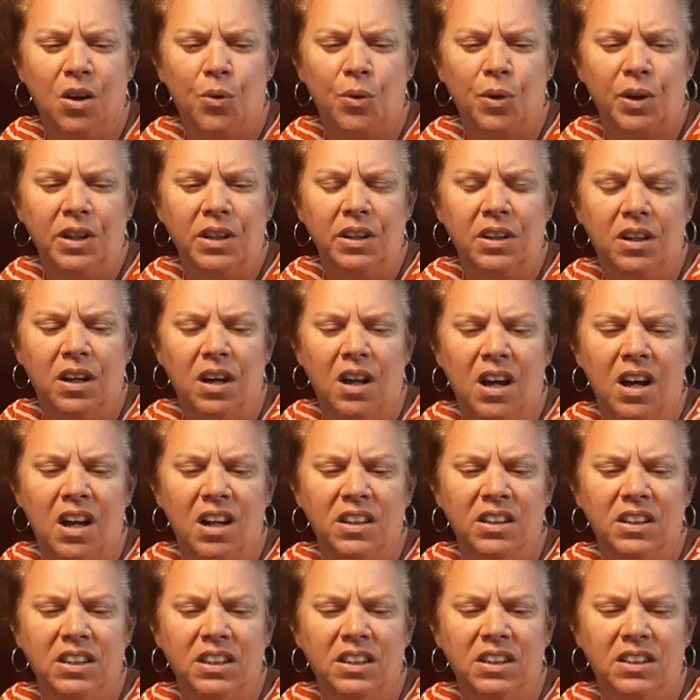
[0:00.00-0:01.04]
uh,
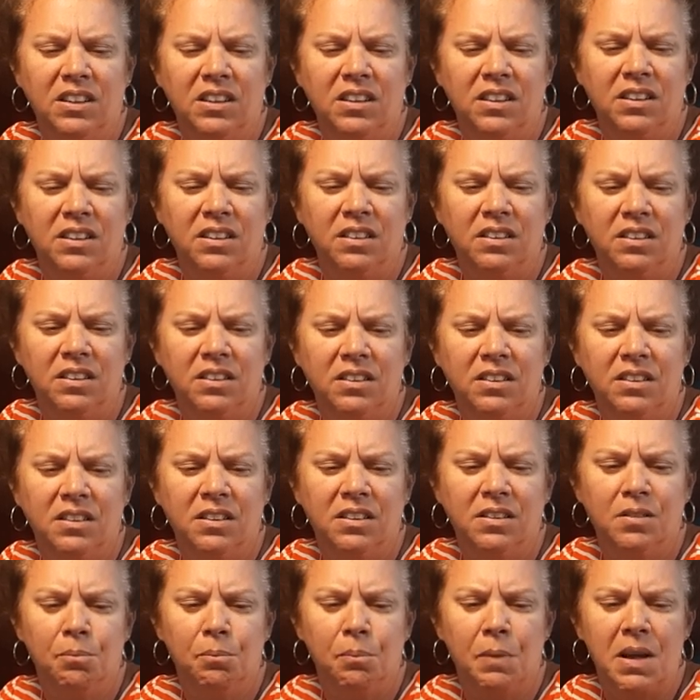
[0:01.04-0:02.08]
onion,
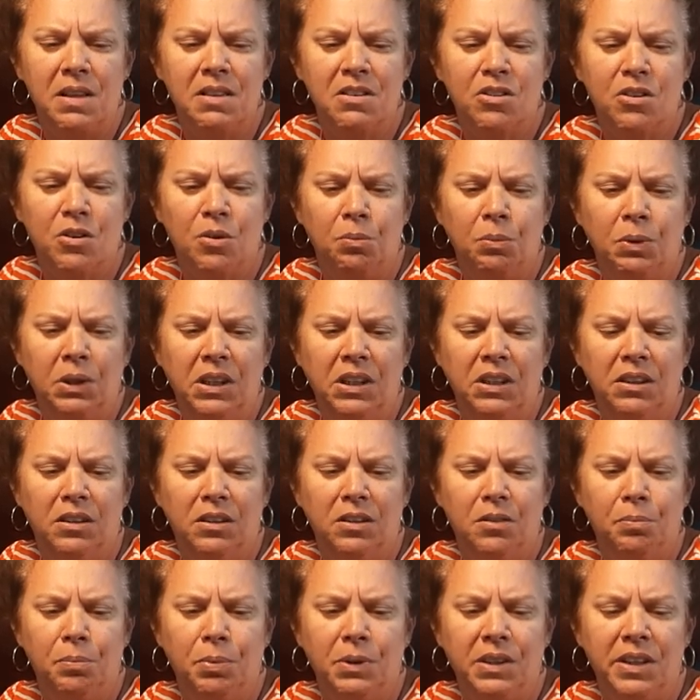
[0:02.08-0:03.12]
matzo
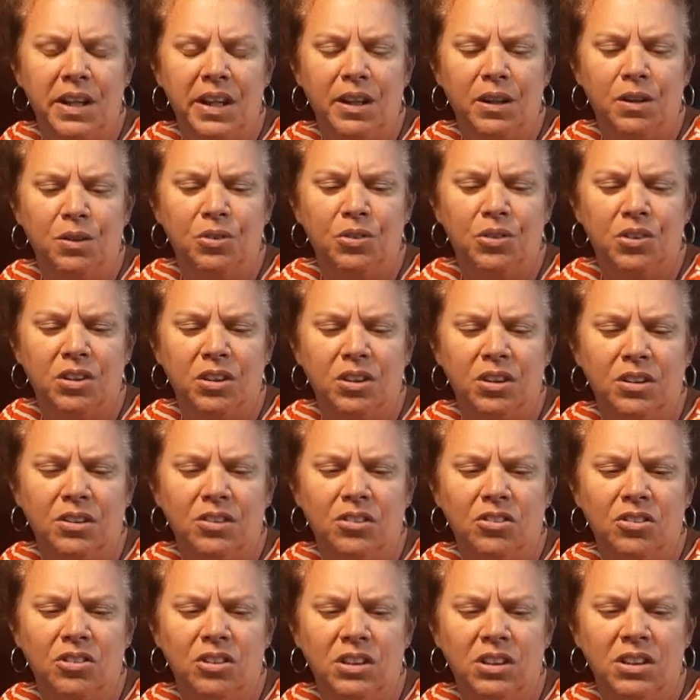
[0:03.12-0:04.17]
meal, potato
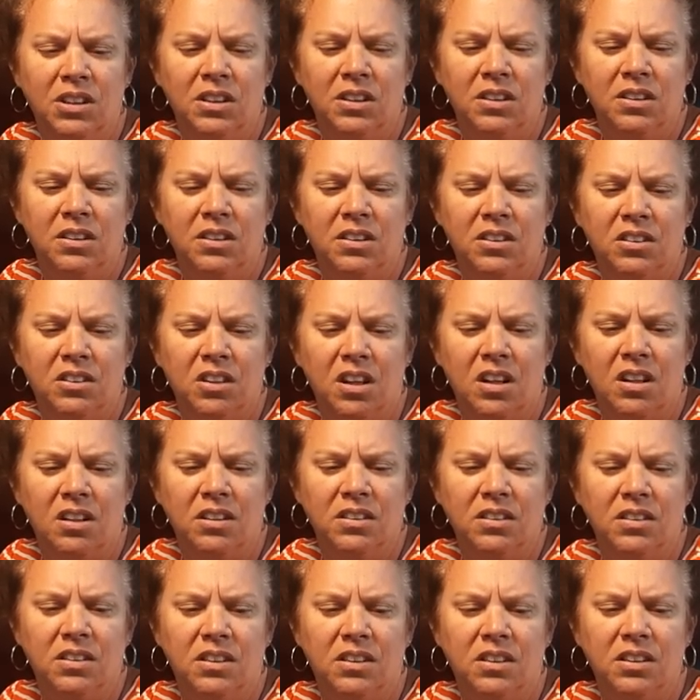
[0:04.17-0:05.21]
starch,
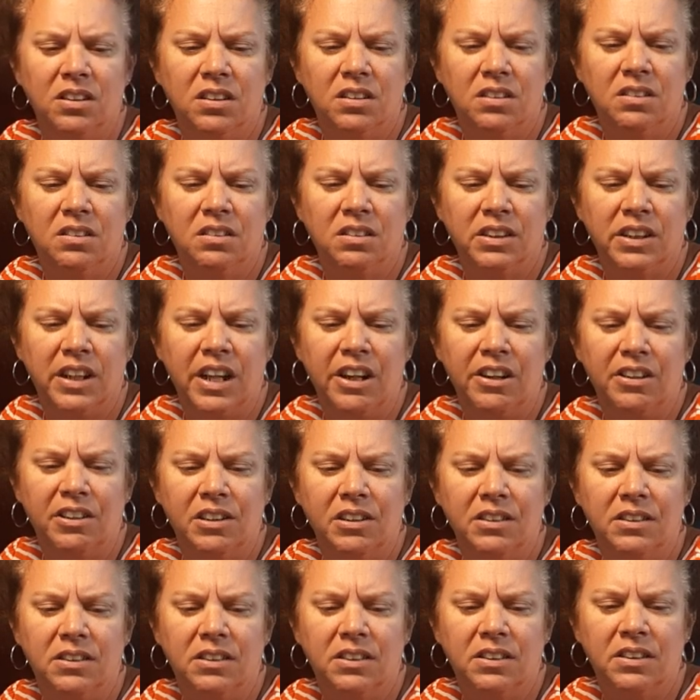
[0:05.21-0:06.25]
salt,
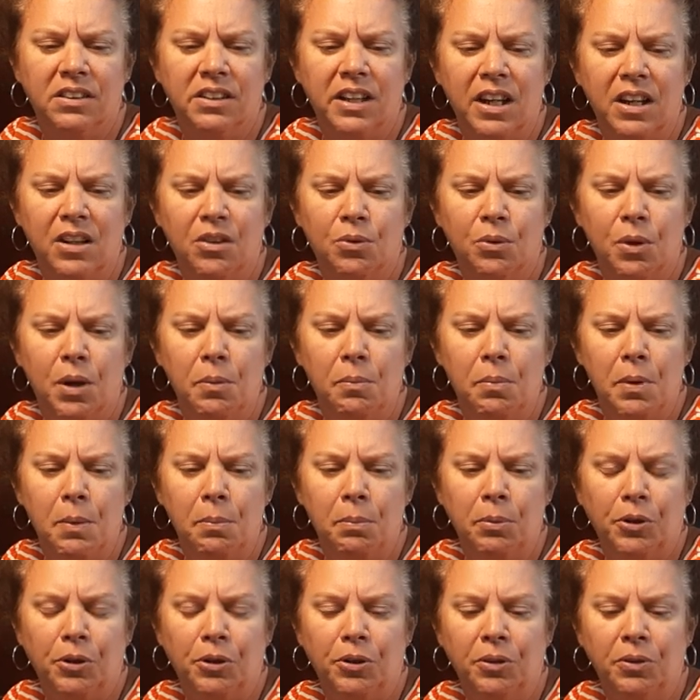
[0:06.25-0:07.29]
carrots, eggs, white
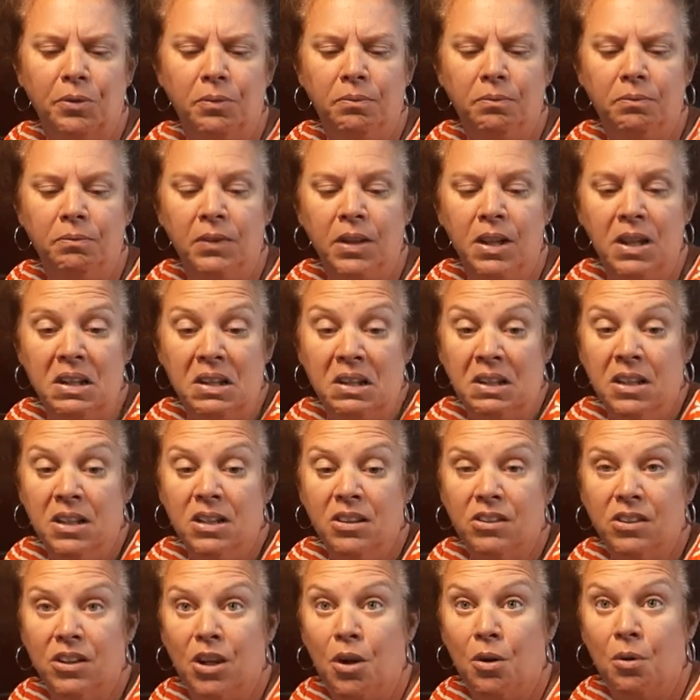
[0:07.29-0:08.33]
pepper.
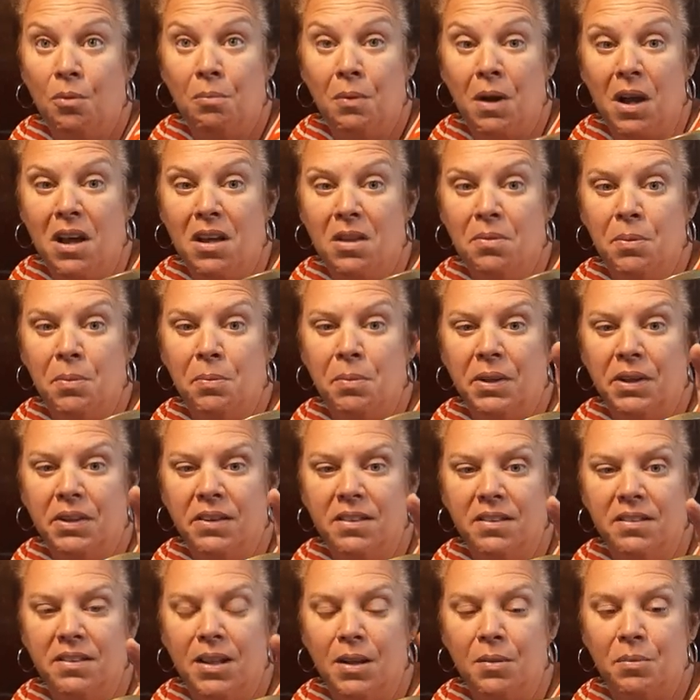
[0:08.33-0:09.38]
So my husband picked
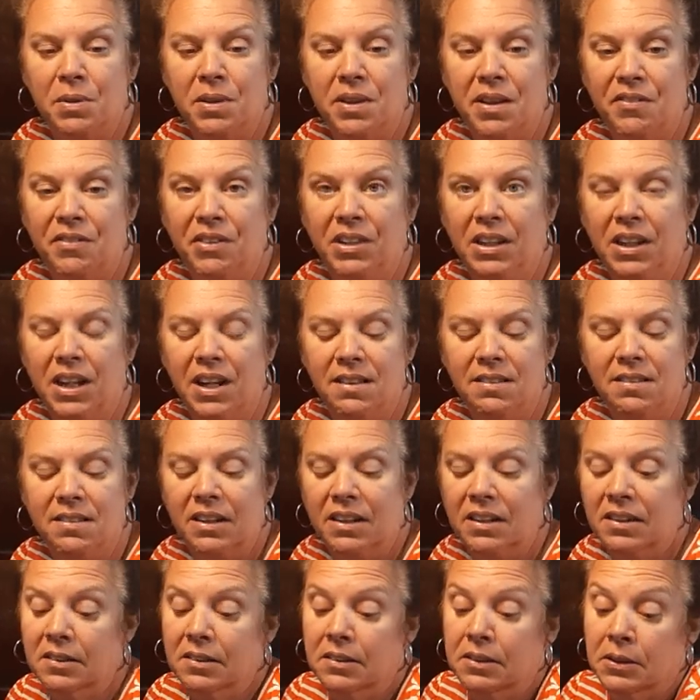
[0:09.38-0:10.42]
this up, 79
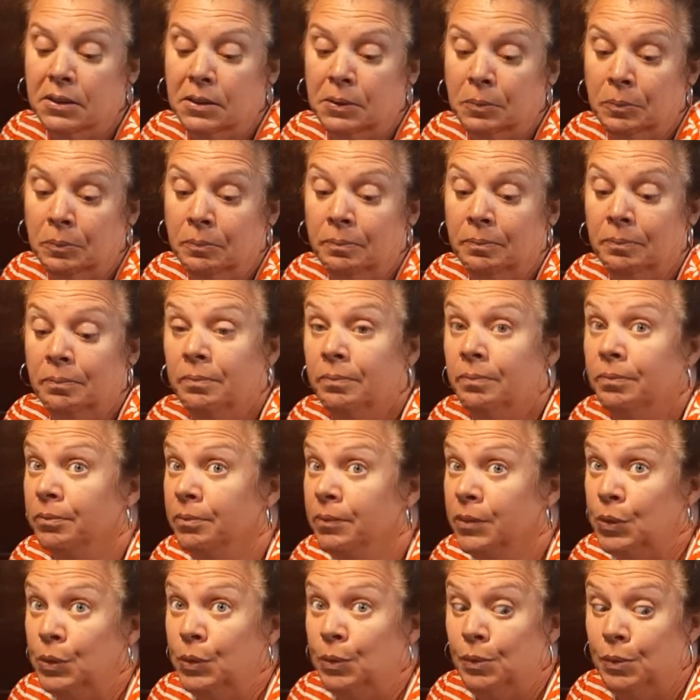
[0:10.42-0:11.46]
cents.
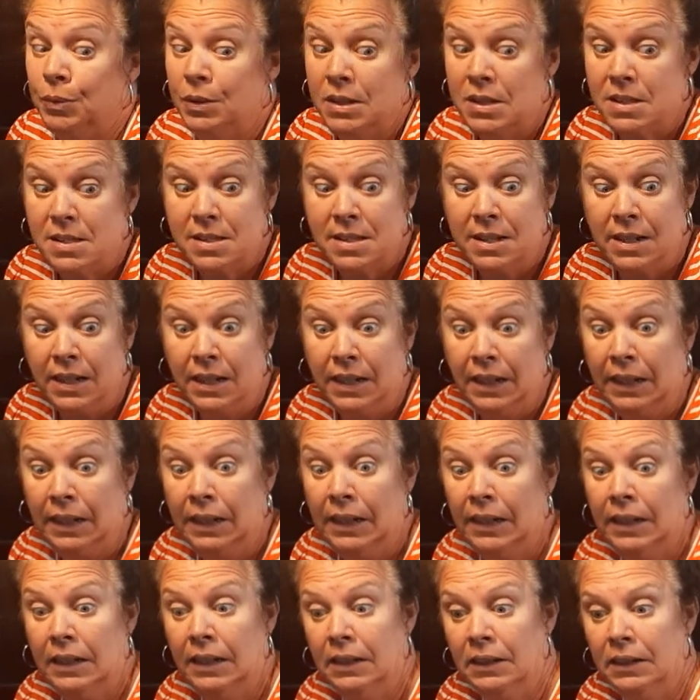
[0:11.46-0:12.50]
We'll
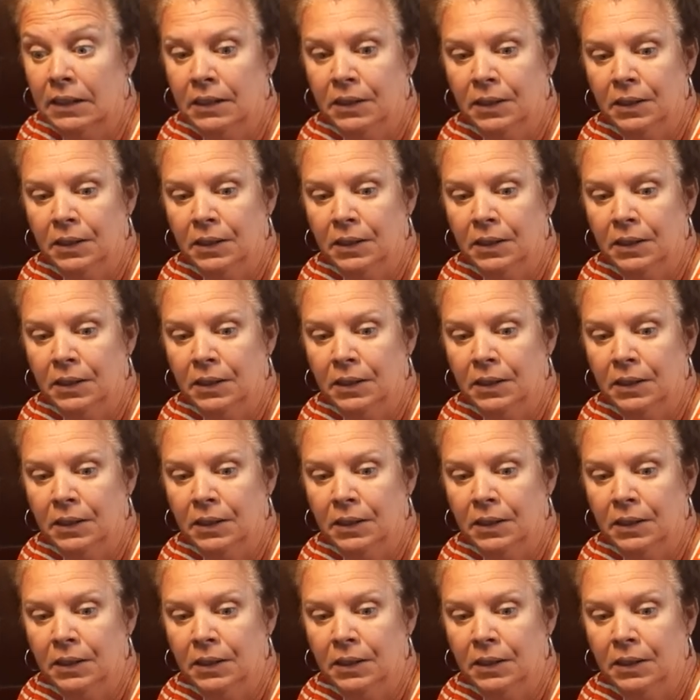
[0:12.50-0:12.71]
see.